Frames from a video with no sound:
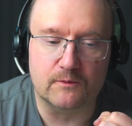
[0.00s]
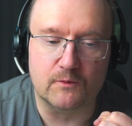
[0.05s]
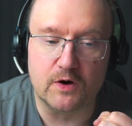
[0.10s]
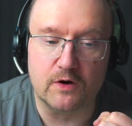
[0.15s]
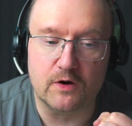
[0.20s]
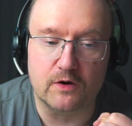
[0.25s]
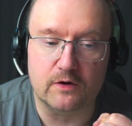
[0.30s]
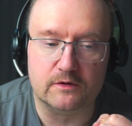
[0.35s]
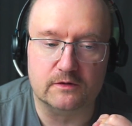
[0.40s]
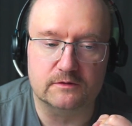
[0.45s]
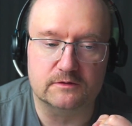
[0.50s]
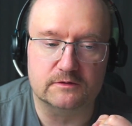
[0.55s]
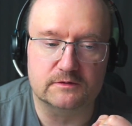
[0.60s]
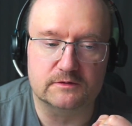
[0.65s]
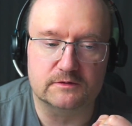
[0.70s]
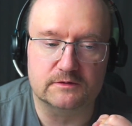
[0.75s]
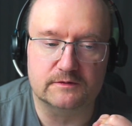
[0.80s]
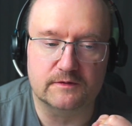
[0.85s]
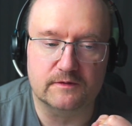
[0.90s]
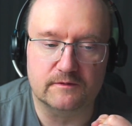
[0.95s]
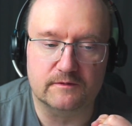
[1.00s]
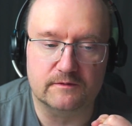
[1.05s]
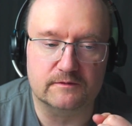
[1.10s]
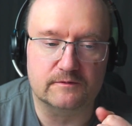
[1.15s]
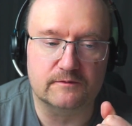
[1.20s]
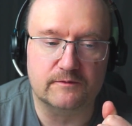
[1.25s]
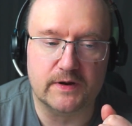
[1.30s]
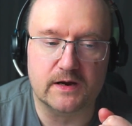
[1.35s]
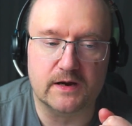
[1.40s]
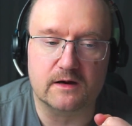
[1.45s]
work
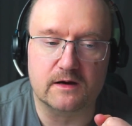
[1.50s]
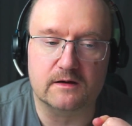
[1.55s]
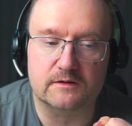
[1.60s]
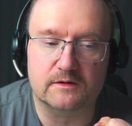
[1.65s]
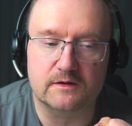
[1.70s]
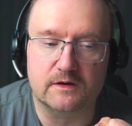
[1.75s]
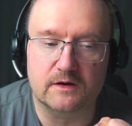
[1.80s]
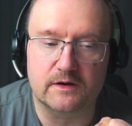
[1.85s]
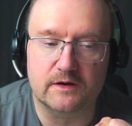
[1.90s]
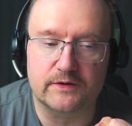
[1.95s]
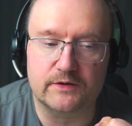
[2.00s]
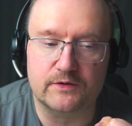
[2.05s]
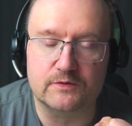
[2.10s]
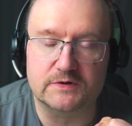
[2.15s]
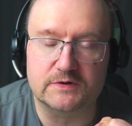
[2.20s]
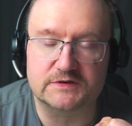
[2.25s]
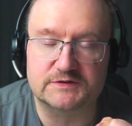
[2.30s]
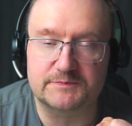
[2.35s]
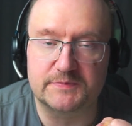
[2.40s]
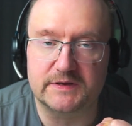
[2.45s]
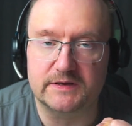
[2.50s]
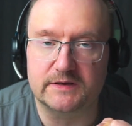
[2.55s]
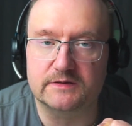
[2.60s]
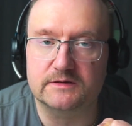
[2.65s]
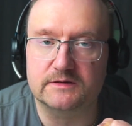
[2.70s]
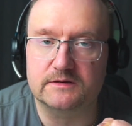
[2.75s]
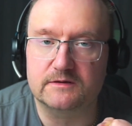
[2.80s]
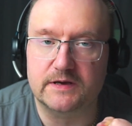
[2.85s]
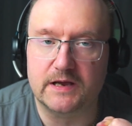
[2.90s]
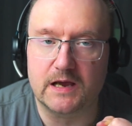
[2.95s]
via USB
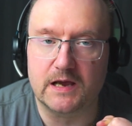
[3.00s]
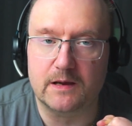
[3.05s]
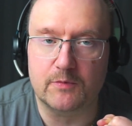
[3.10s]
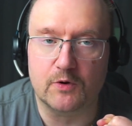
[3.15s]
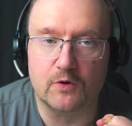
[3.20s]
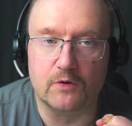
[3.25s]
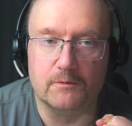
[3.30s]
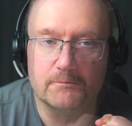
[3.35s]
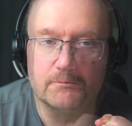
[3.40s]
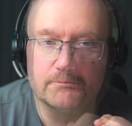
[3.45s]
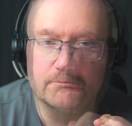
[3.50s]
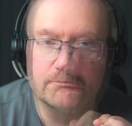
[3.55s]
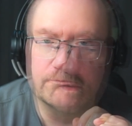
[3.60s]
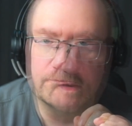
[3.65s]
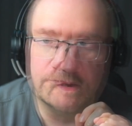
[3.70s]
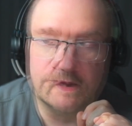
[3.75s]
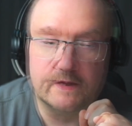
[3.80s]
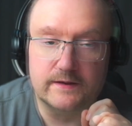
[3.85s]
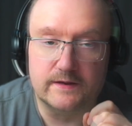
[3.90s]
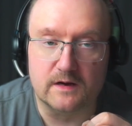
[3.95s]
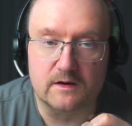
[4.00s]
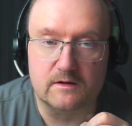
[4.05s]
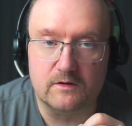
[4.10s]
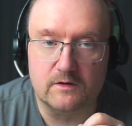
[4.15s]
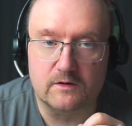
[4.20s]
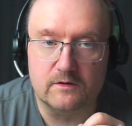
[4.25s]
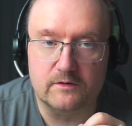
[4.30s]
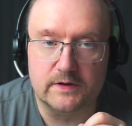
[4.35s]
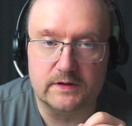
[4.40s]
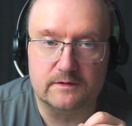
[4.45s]
cable. I
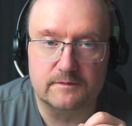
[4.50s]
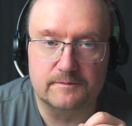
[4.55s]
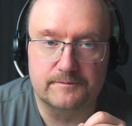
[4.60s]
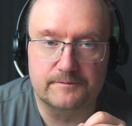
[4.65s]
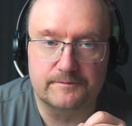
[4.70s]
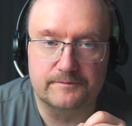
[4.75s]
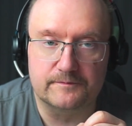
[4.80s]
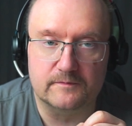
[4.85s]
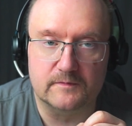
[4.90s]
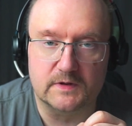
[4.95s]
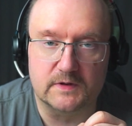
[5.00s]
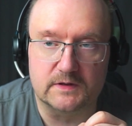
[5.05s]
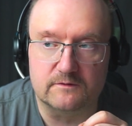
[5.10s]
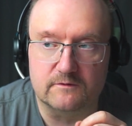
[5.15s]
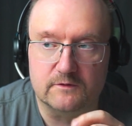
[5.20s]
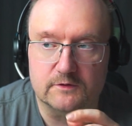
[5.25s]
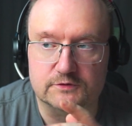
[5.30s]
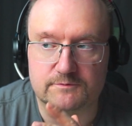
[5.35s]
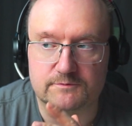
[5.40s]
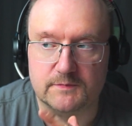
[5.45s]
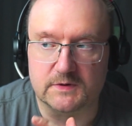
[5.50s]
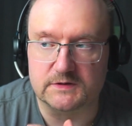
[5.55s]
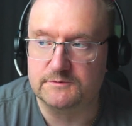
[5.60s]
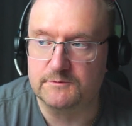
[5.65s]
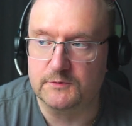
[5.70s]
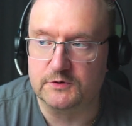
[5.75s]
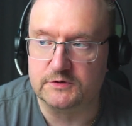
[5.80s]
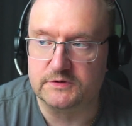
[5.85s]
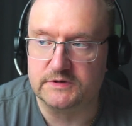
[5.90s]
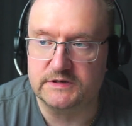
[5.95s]
downloaded it. It was much
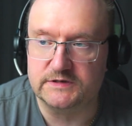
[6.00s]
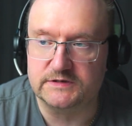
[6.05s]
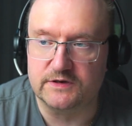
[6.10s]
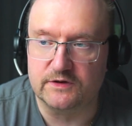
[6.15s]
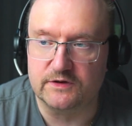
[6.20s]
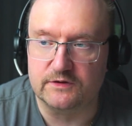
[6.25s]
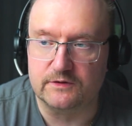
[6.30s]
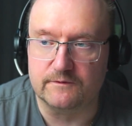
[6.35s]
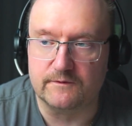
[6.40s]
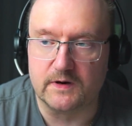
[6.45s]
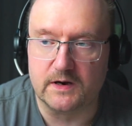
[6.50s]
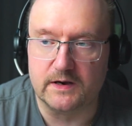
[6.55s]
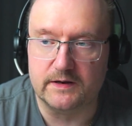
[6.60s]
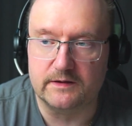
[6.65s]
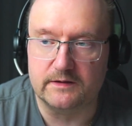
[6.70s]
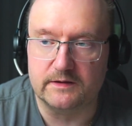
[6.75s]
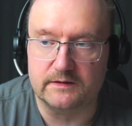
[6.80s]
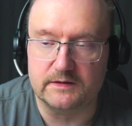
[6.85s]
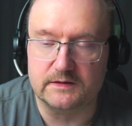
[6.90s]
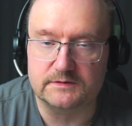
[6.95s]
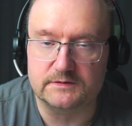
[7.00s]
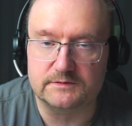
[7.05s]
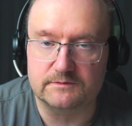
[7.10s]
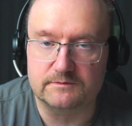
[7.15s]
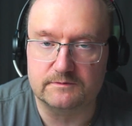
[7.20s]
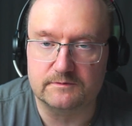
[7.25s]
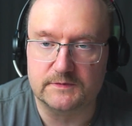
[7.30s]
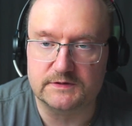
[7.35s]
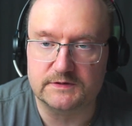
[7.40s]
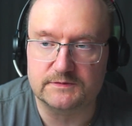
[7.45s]
more easier to find at
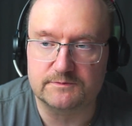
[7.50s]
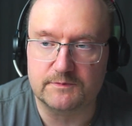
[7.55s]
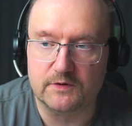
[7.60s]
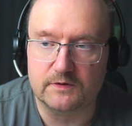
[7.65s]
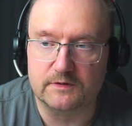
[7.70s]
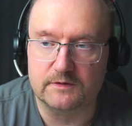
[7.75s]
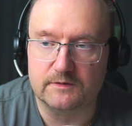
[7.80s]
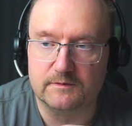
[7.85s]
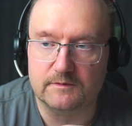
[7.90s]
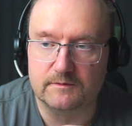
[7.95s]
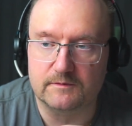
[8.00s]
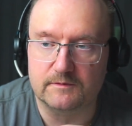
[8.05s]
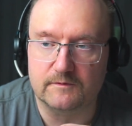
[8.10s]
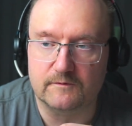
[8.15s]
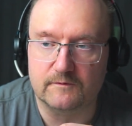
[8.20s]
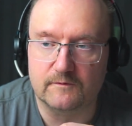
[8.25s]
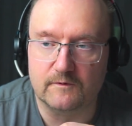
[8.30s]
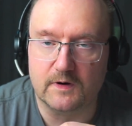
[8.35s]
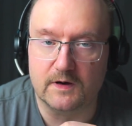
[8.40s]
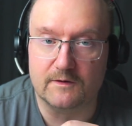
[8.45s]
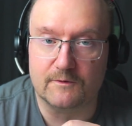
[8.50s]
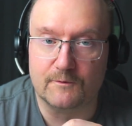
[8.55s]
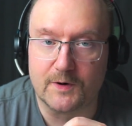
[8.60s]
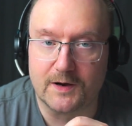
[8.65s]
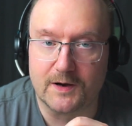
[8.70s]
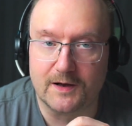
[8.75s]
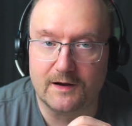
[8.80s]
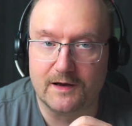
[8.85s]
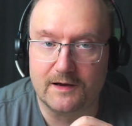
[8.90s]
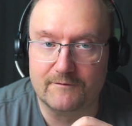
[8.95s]
this point,
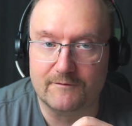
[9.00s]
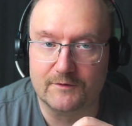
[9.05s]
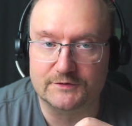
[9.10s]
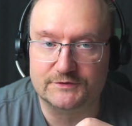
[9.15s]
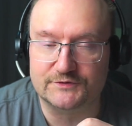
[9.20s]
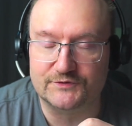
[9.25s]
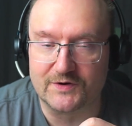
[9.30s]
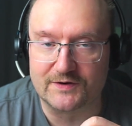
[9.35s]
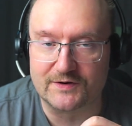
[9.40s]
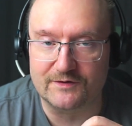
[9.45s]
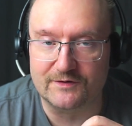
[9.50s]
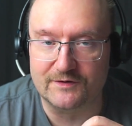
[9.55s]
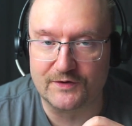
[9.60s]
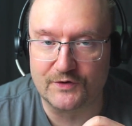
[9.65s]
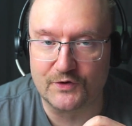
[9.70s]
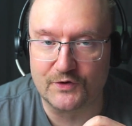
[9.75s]
while I was struggling a